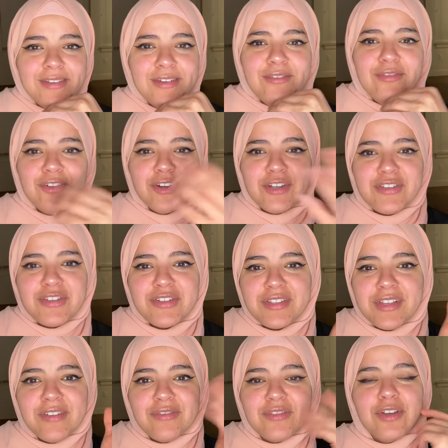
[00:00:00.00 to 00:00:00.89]
Don't force
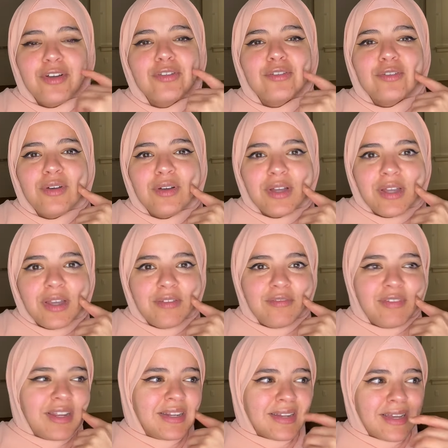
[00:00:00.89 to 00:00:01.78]
yourself to go to an
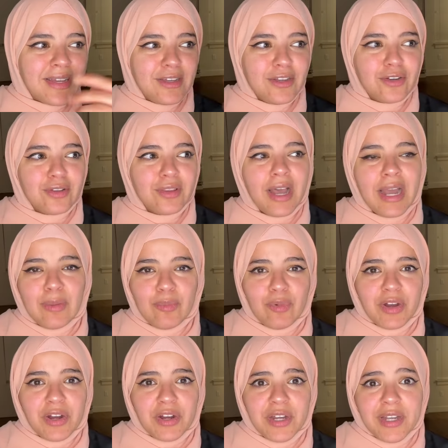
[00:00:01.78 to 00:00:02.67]
event at your
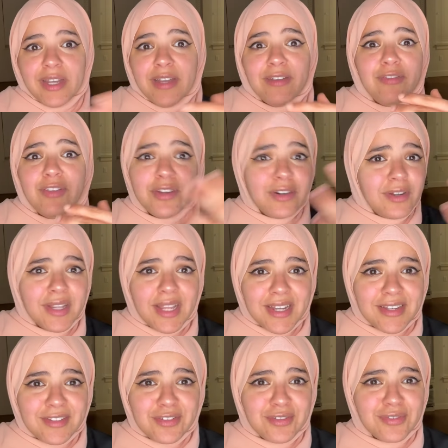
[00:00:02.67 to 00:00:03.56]
library if you don't
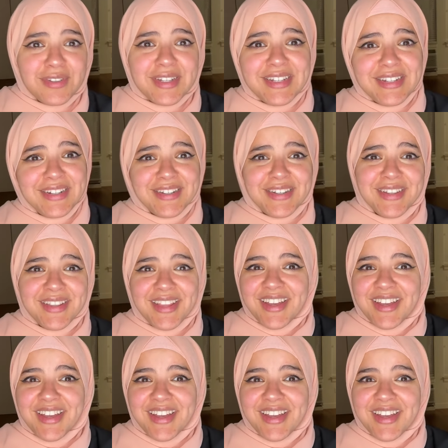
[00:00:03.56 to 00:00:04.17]
like to read.